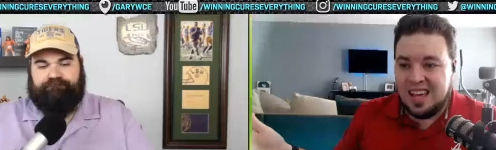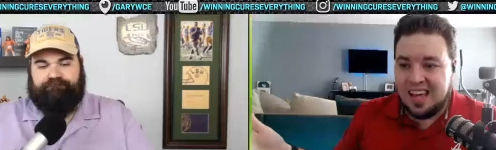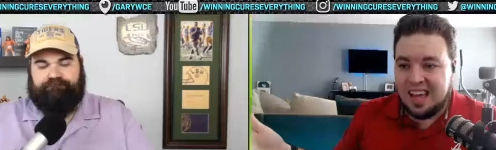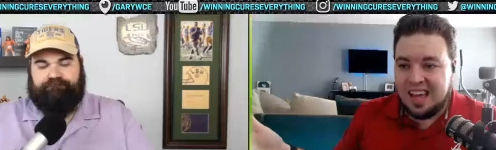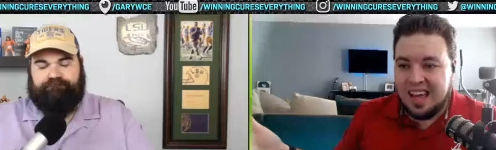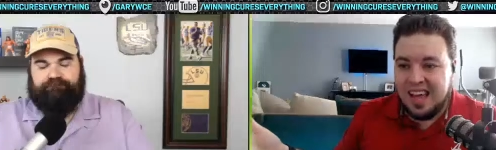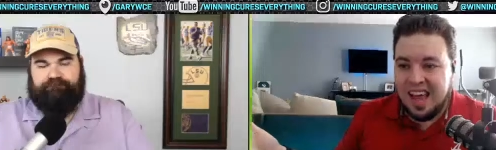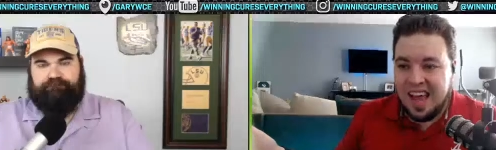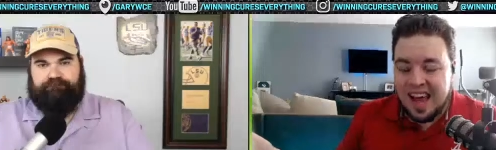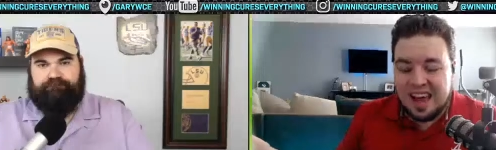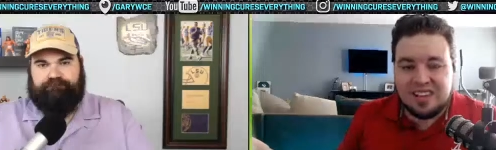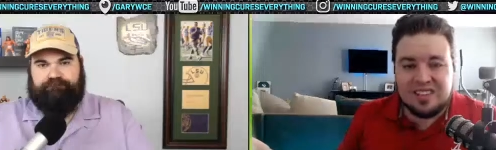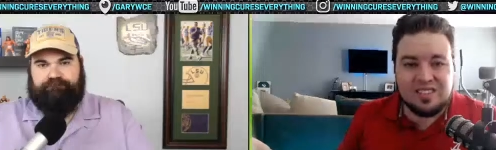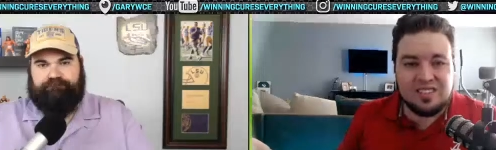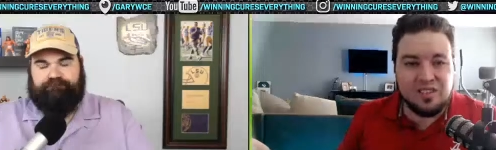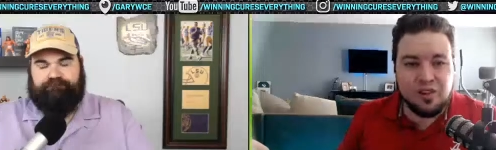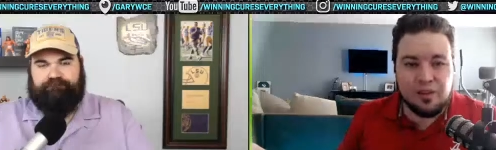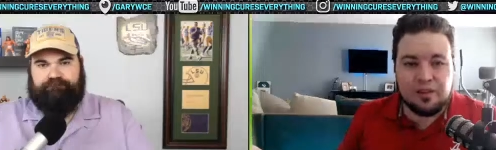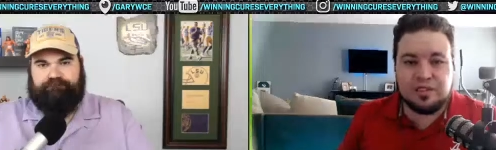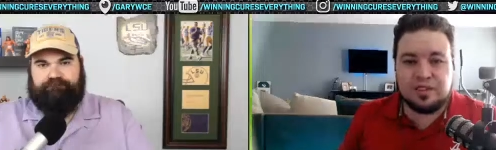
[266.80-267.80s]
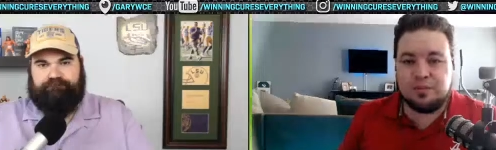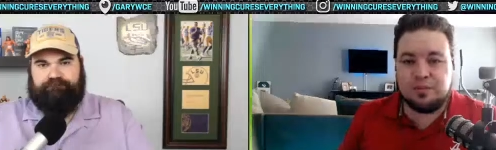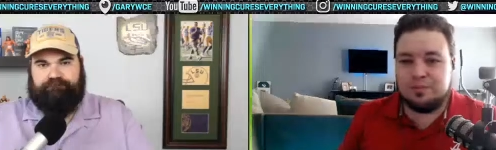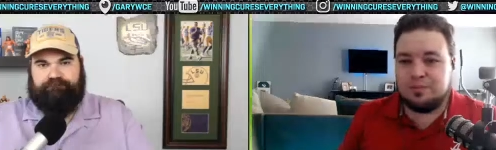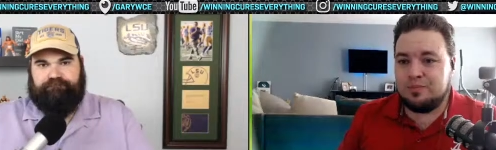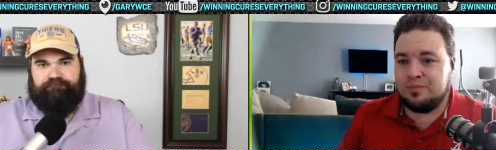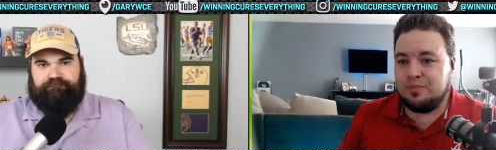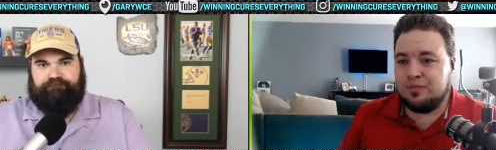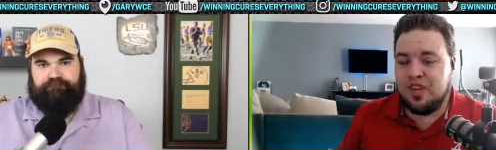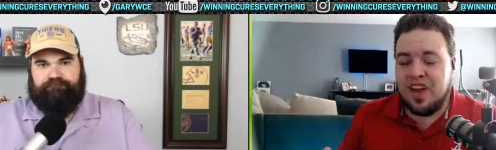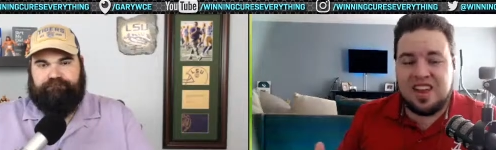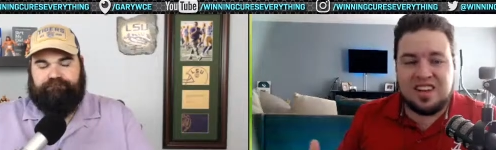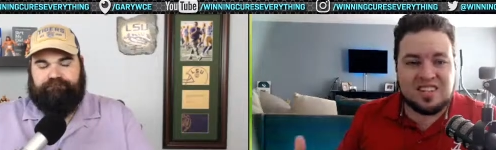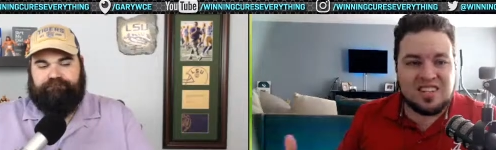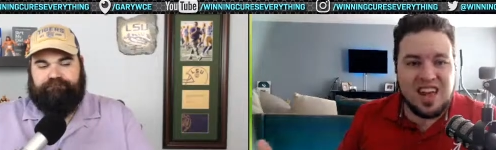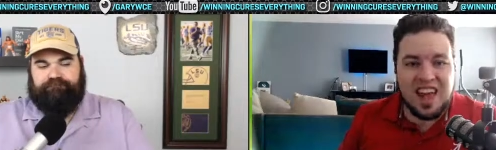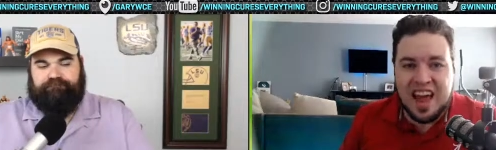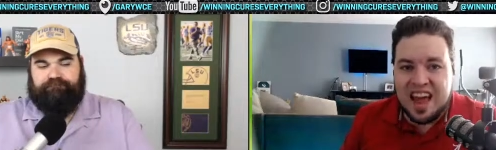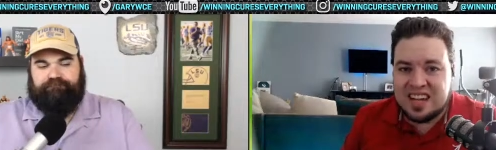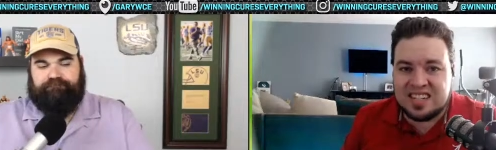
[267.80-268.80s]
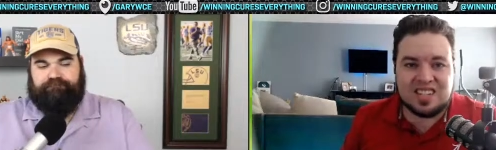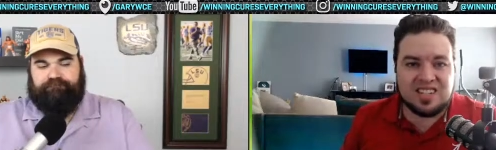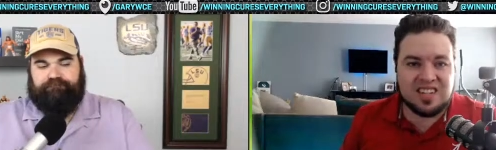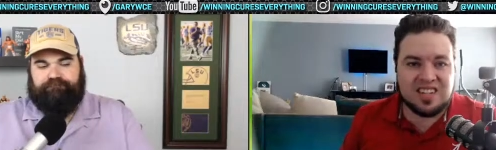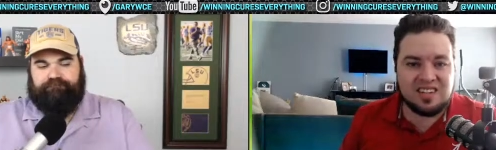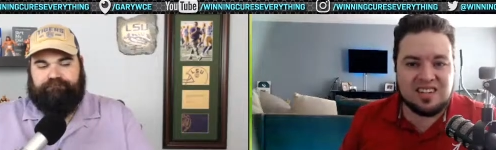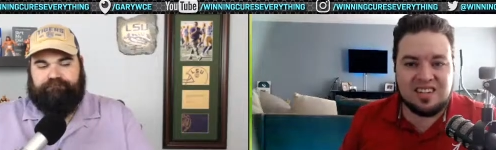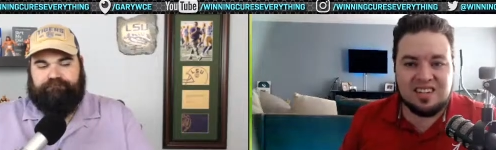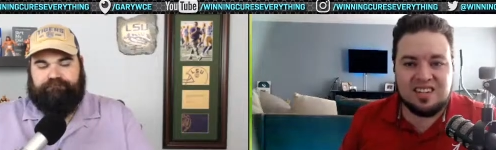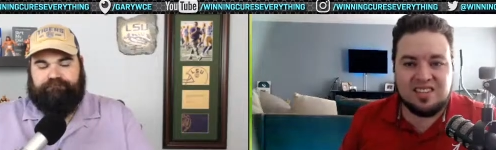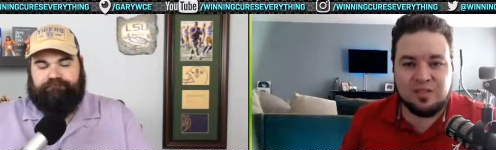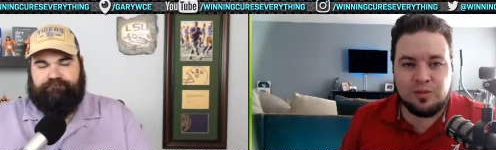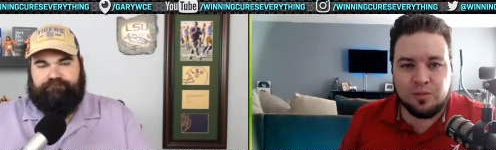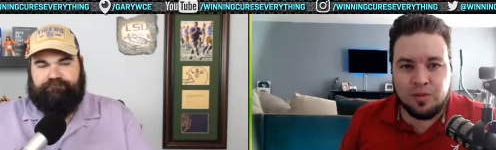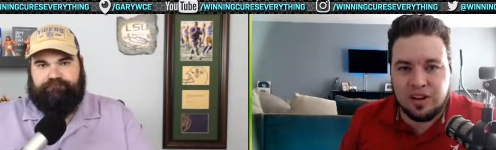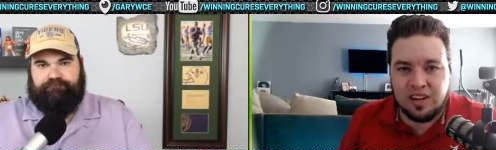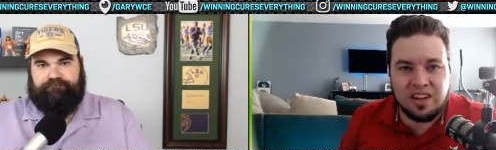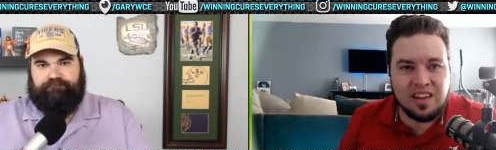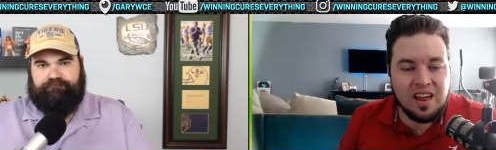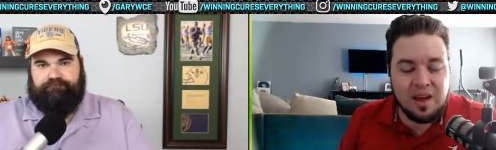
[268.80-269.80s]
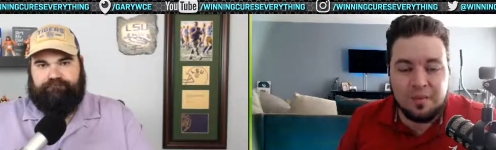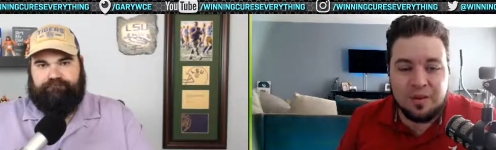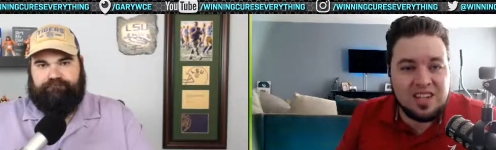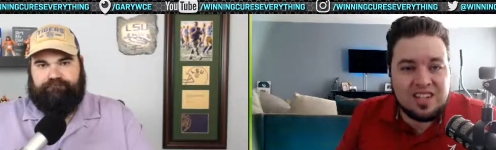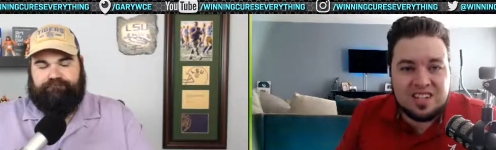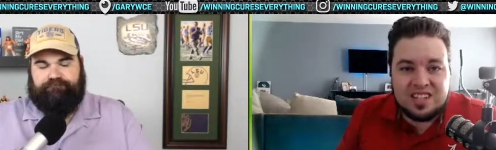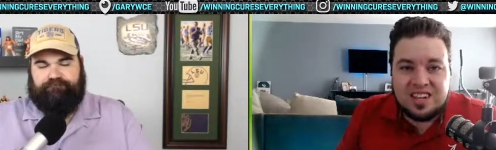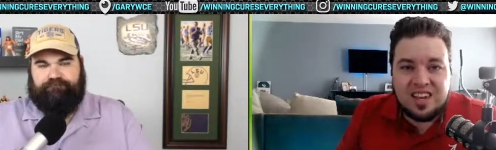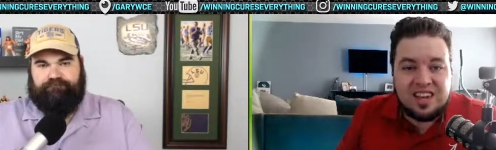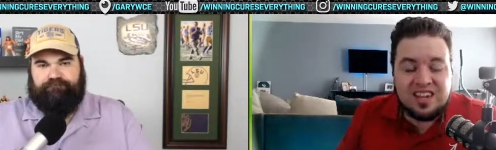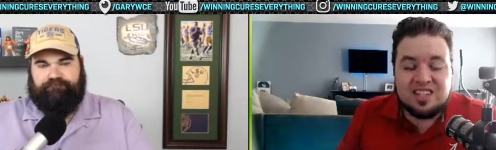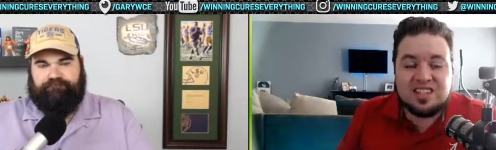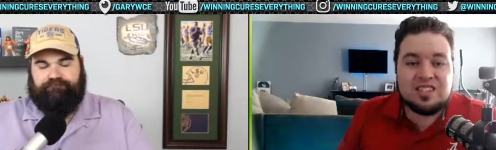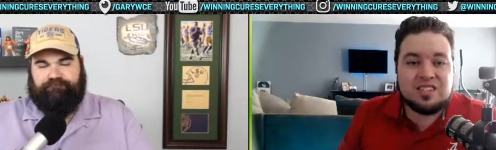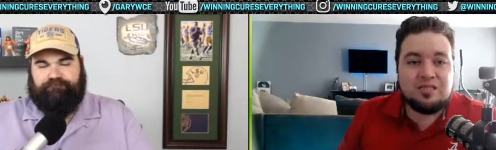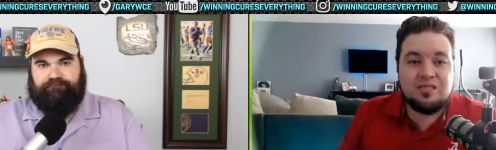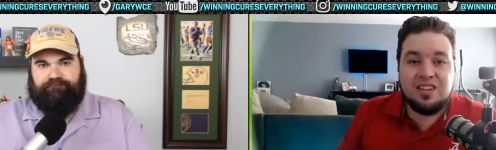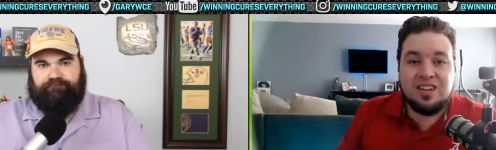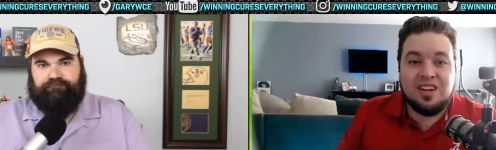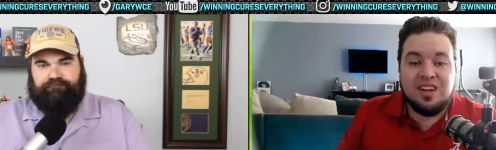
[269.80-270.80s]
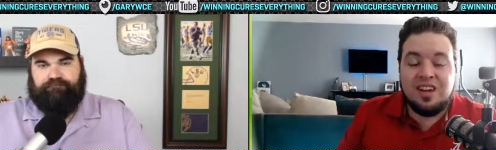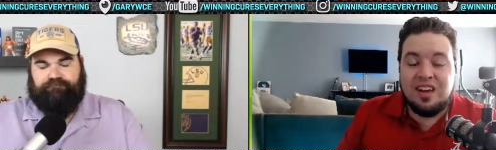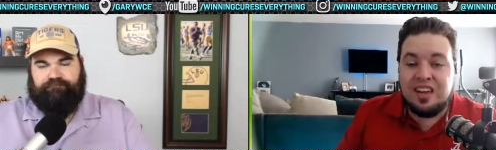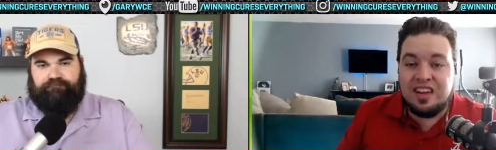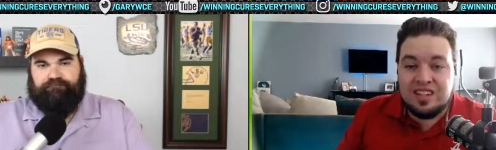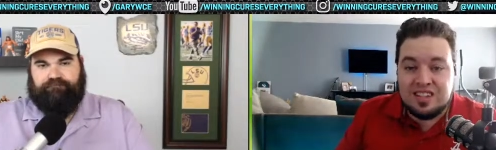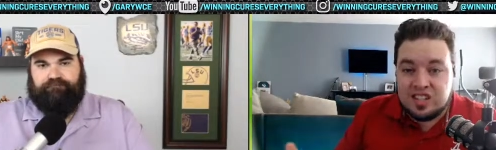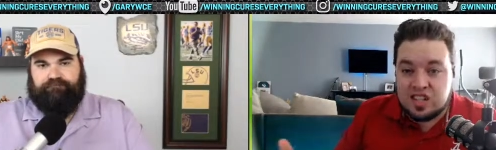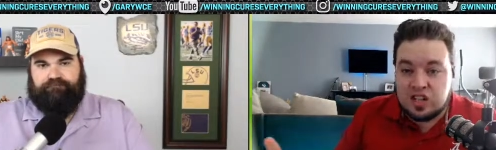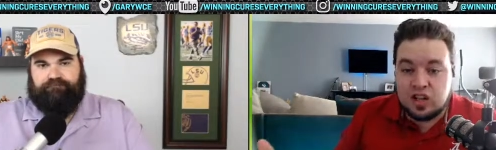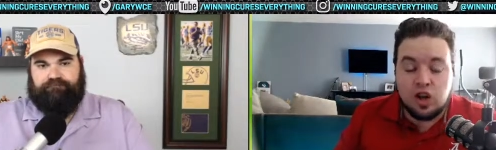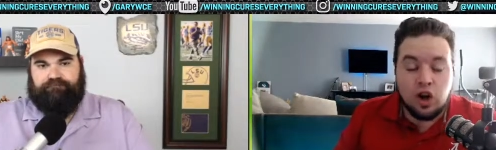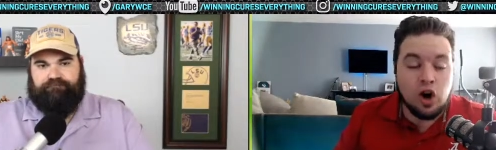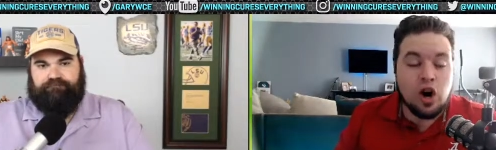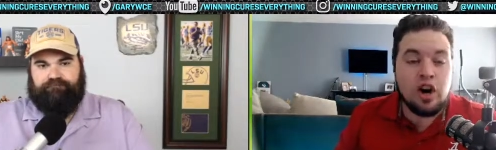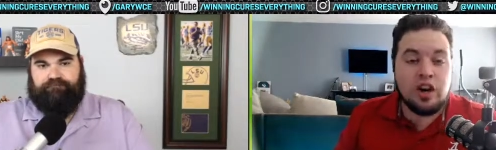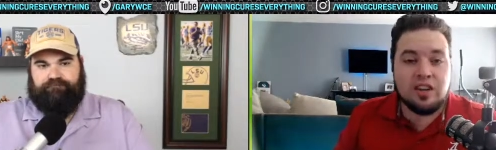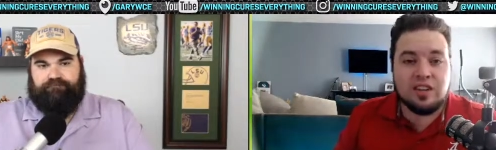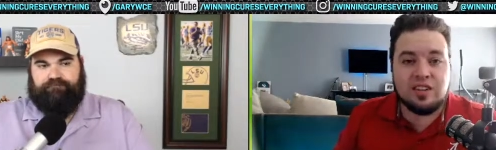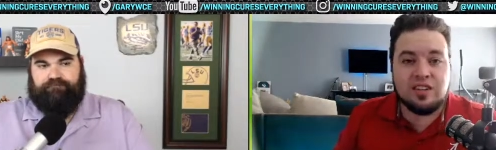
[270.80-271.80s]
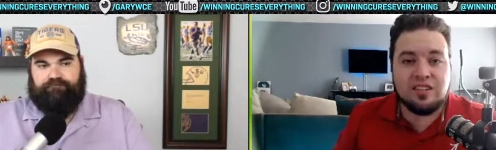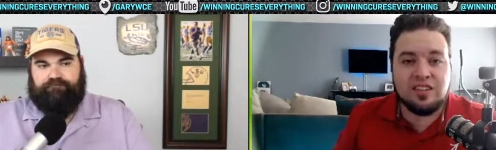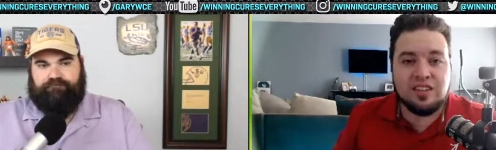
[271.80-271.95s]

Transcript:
Speaker 1: hadn't looked fantastic, really. I mean, he, he's he's good.